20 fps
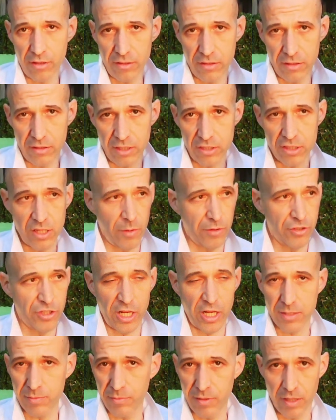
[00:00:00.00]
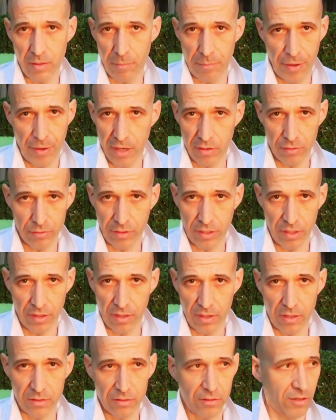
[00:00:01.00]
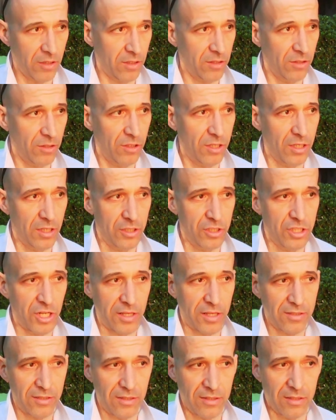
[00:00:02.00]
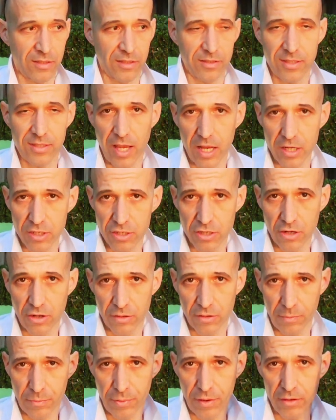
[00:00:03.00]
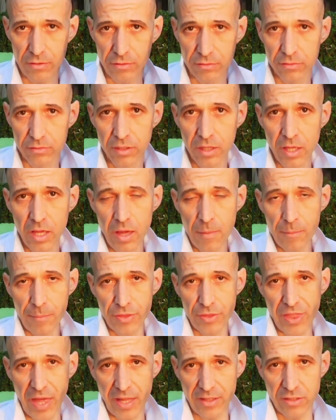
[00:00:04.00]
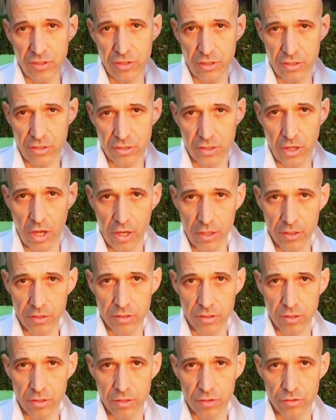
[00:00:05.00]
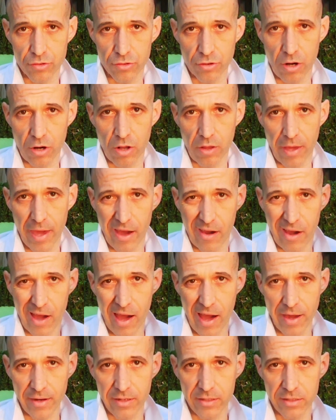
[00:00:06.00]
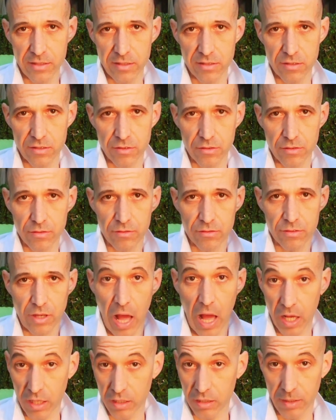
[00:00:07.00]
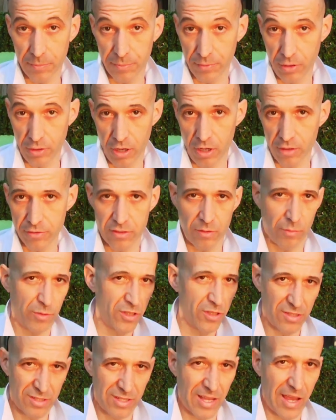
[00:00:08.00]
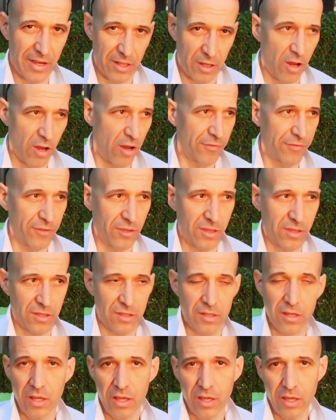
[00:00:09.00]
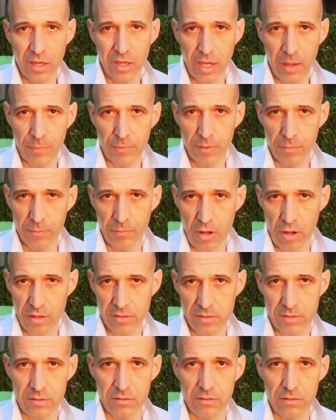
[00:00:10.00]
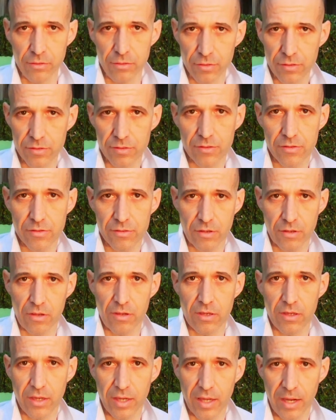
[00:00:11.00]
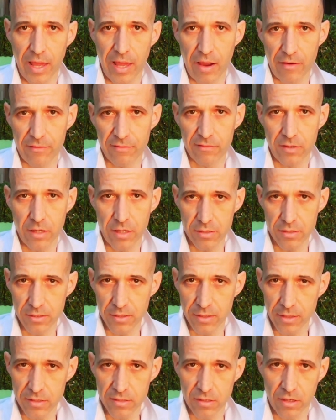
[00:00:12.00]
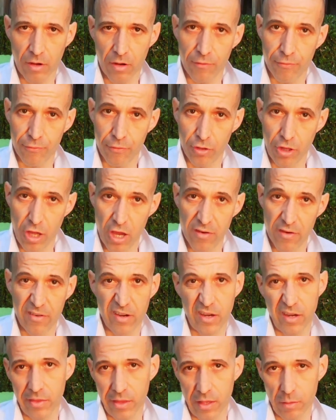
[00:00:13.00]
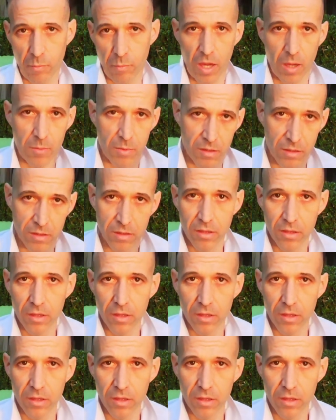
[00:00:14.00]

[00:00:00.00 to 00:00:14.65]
there's no adjustment in the pedal either. Like, you can adjust the tension on the pedal, but that's just going to control how hard it is to unclip or not. So when you're starting off, you can keep them nice and loose so you can get out easily so you don't fall over, and then maybe